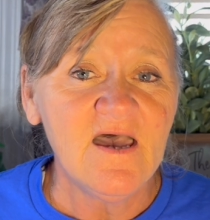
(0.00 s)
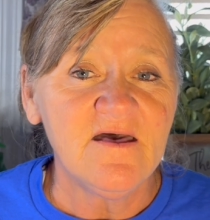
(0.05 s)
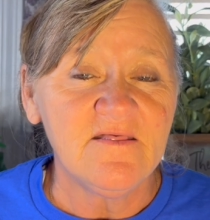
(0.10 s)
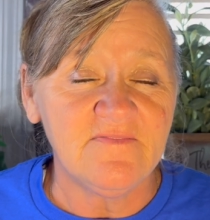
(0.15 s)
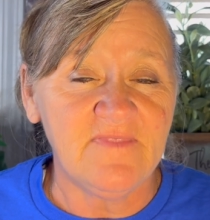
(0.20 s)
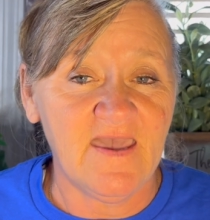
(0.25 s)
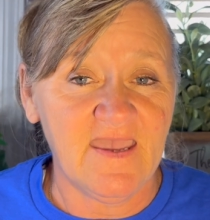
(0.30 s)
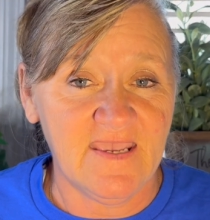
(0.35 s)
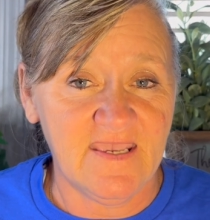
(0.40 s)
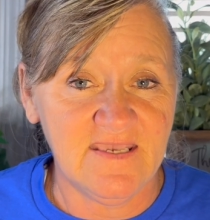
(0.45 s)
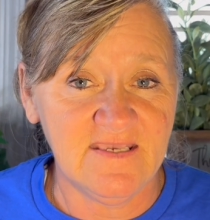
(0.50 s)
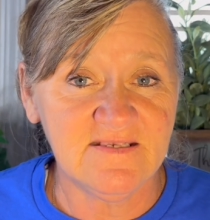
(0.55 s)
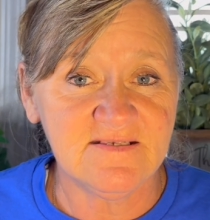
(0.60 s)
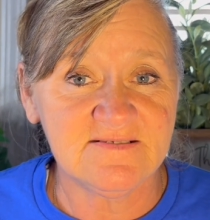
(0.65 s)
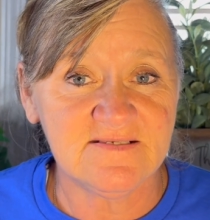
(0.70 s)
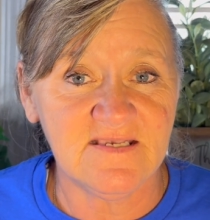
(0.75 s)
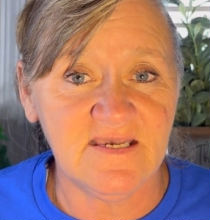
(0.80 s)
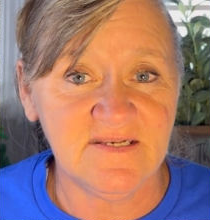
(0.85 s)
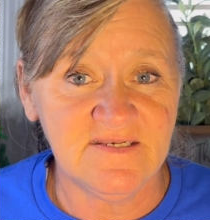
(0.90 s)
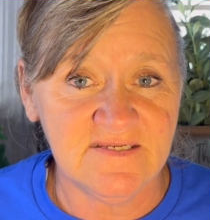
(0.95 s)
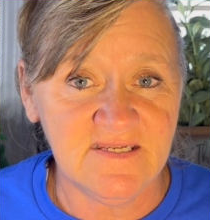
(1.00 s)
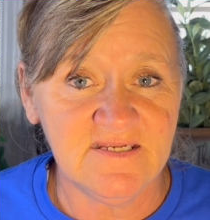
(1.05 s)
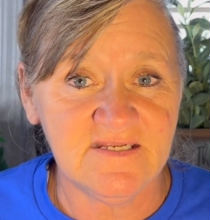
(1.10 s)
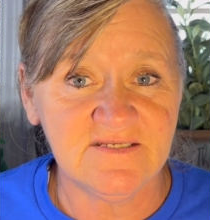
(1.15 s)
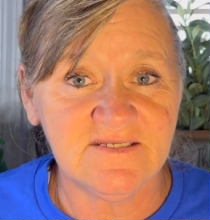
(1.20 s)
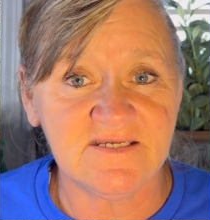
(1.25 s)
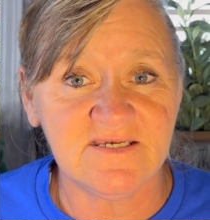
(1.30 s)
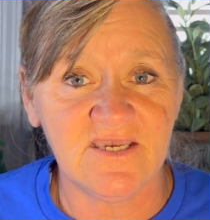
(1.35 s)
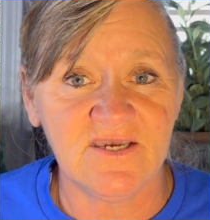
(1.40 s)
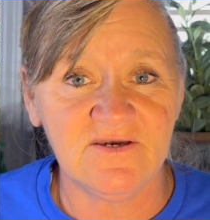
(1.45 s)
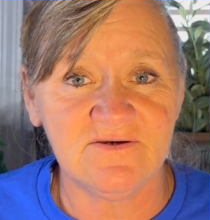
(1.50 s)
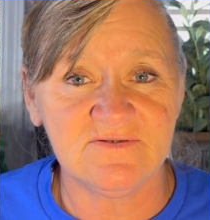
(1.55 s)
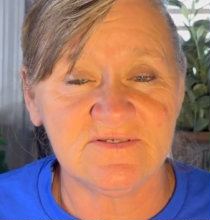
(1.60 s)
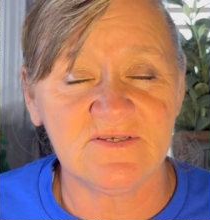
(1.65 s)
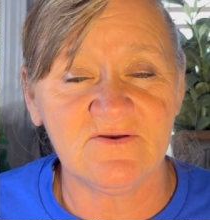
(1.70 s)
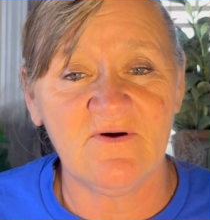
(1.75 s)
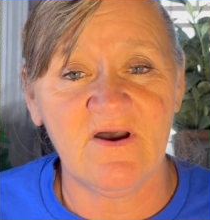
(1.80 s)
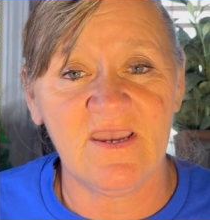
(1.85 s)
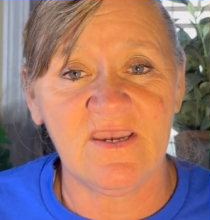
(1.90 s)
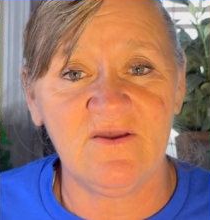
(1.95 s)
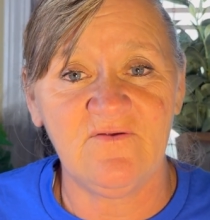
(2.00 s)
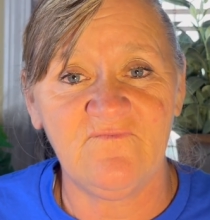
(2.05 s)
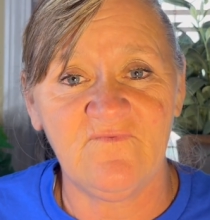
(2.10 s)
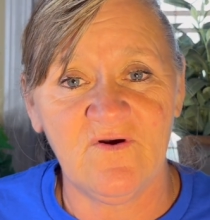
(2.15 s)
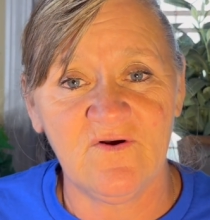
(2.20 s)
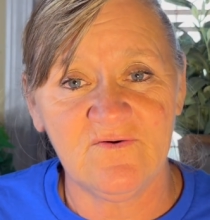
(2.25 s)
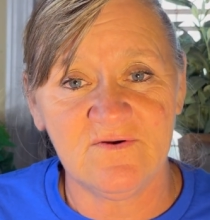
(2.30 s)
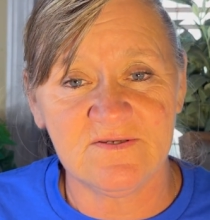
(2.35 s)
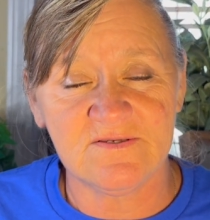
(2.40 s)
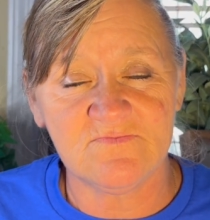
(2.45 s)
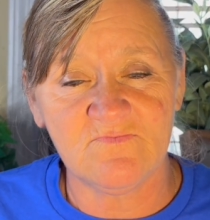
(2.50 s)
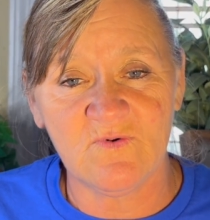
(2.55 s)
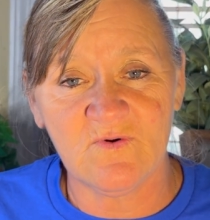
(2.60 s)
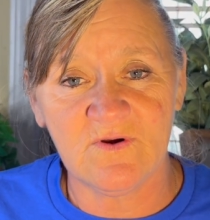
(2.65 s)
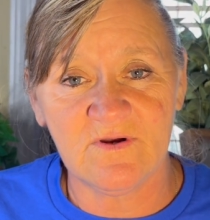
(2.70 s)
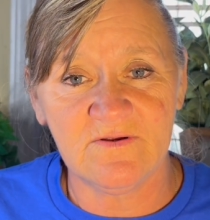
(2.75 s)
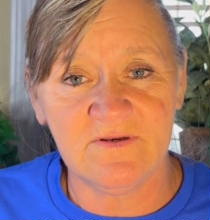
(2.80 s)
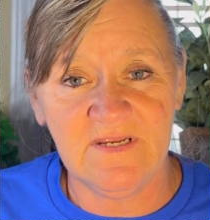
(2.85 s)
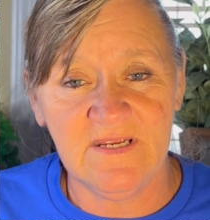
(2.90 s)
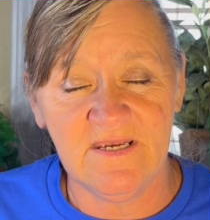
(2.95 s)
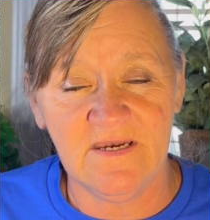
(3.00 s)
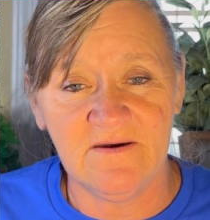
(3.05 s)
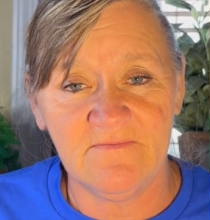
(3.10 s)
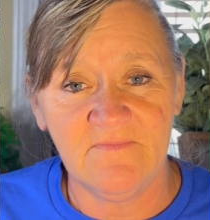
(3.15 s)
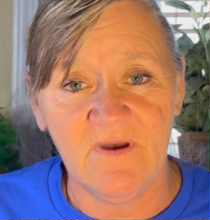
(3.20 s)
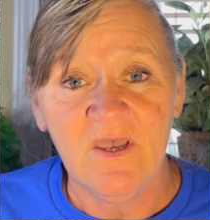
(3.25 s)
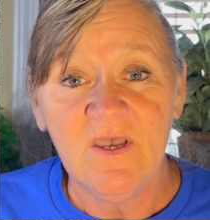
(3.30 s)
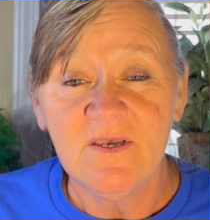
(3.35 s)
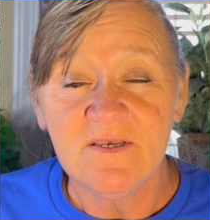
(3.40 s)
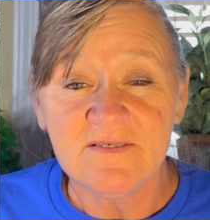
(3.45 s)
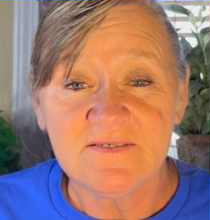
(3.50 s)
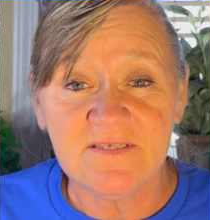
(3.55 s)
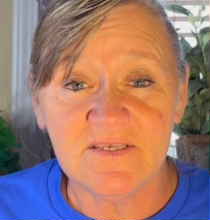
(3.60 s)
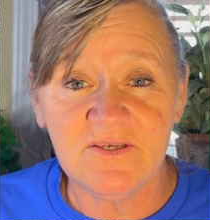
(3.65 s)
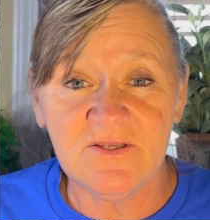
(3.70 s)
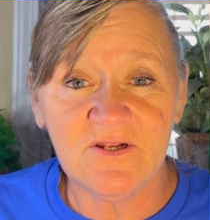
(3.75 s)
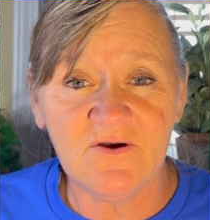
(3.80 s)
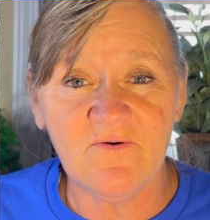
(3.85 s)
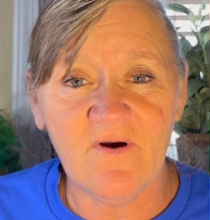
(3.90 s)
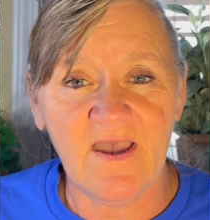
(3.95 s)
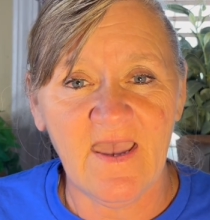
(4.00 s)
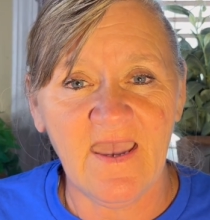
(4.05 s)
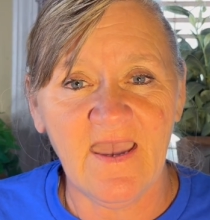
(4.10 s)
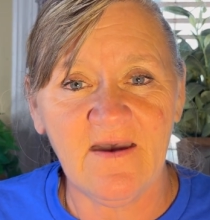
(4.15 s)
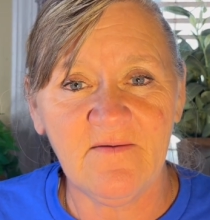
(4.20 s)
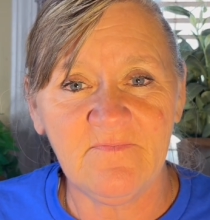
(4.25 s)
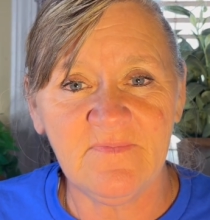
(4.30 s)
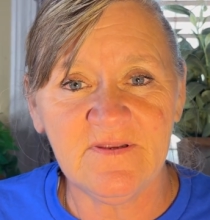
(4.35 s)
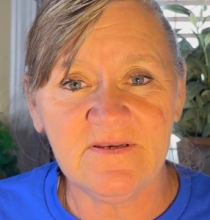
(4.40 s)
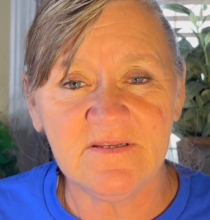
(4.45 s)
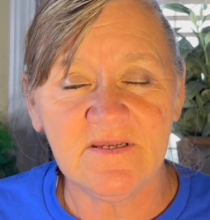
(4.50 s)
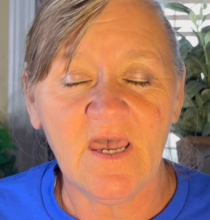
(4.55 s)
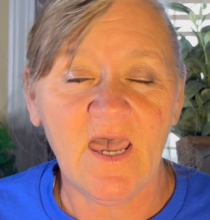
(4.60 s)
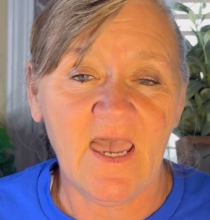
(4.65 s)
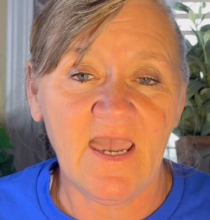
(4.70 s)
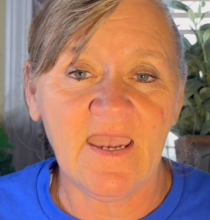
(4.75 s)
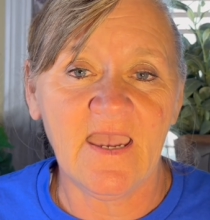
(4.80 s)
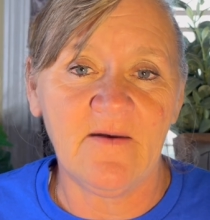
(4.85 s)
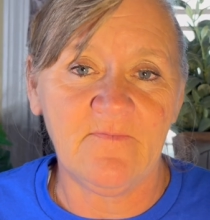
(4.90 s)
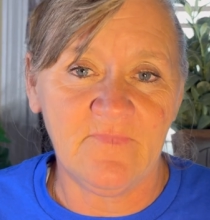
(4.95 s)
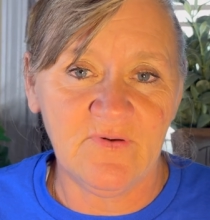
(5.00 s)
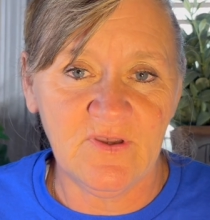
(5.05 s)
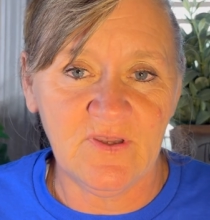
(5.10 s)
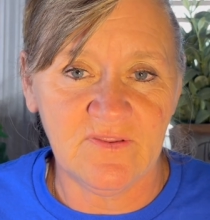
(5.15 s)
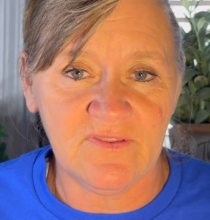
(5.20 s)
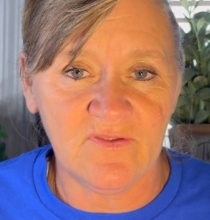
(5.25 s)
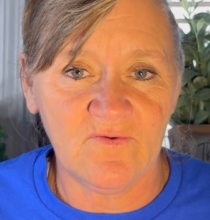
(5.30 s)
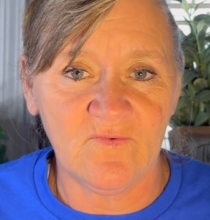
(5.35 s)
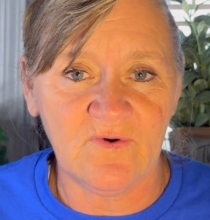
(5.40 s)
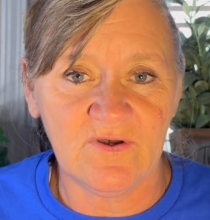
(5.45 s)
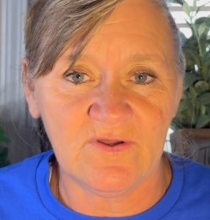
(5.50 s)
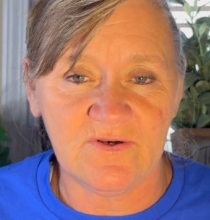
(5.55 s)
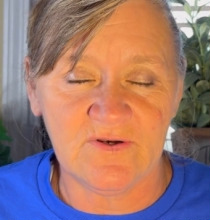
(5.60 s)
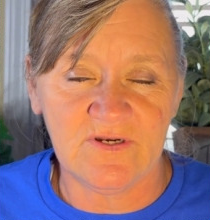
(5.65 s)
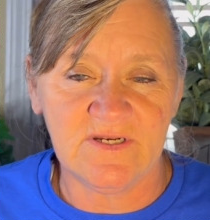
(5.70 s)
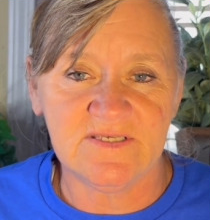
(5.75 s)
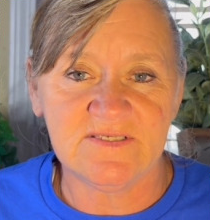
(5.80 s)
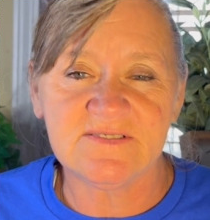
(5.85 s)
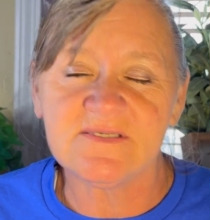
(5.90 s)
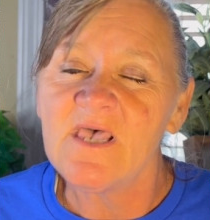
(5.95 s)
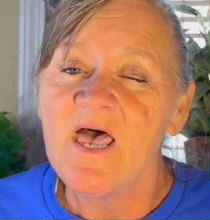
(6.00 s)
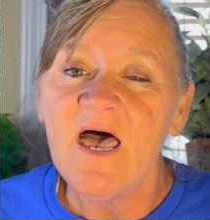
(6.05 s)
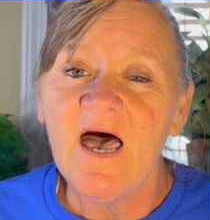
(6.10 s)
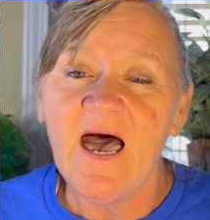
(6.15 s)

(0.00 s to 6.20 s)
that He said needed to go so I could focus more on Him. So, you know what happened? I got put in the wilderness.